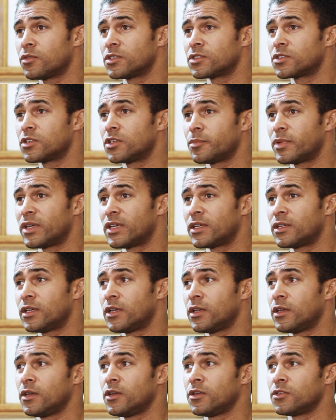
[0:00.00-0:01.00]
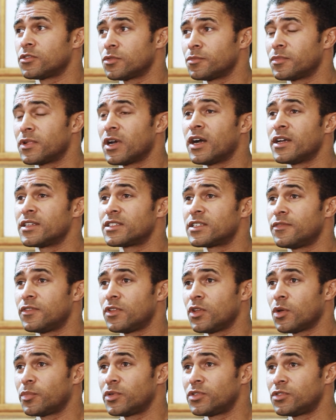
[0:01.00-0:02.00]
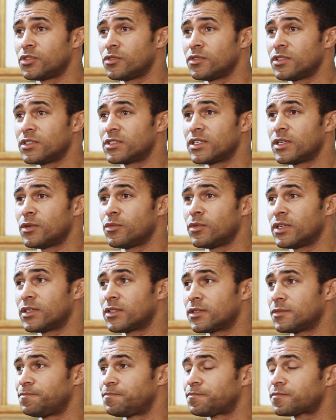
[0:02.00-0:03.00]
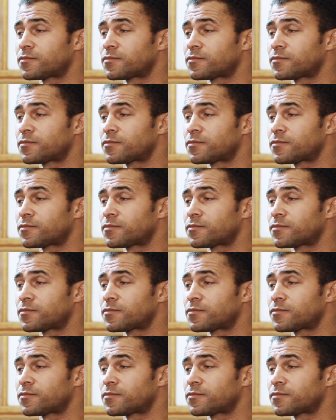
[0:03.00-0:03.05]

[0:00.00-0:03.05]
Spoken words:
There's going to be some guys given the opportunity with